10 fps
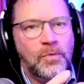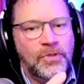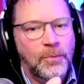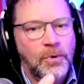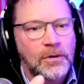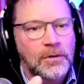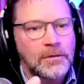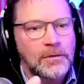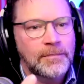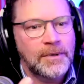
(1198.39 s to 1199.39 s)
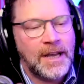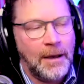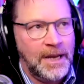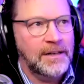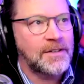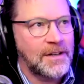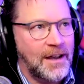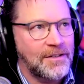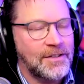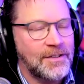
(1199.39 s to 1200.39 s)
that will come into
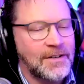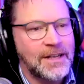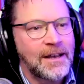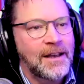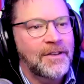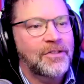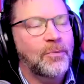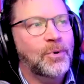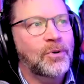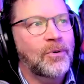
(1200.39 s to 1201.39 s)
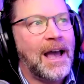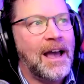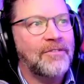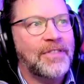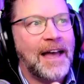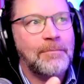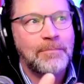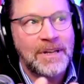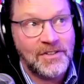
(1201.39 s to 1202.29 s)
custody that will have that